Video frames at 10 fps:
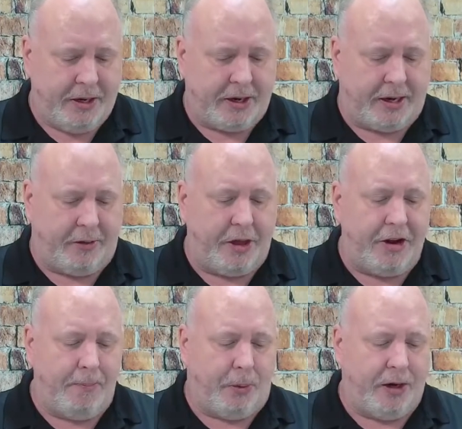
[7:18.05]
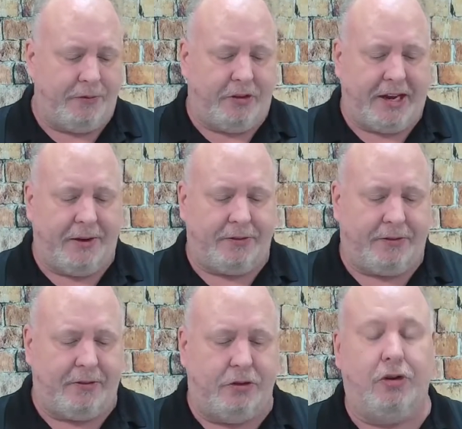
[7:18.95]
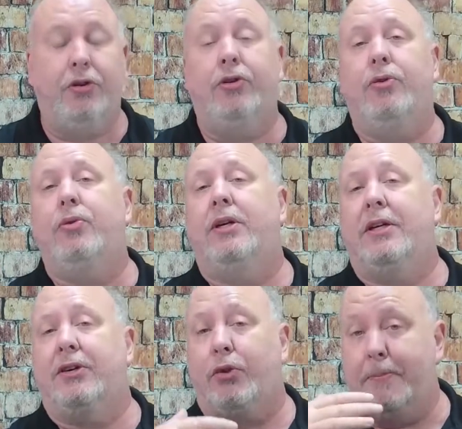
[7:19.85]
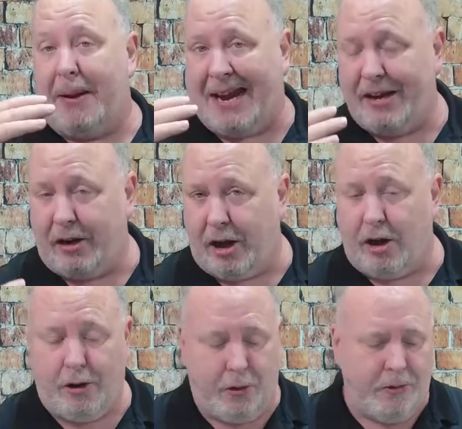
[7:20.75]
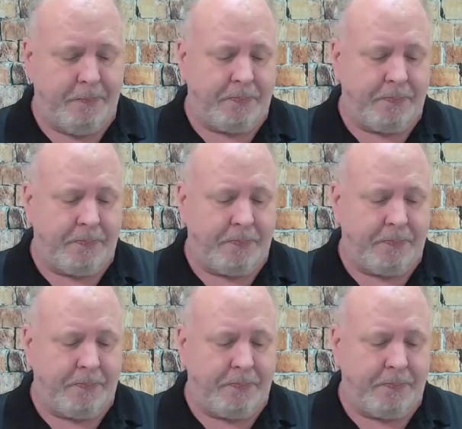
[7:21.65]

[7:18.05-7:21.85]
The number of deaths do remain low,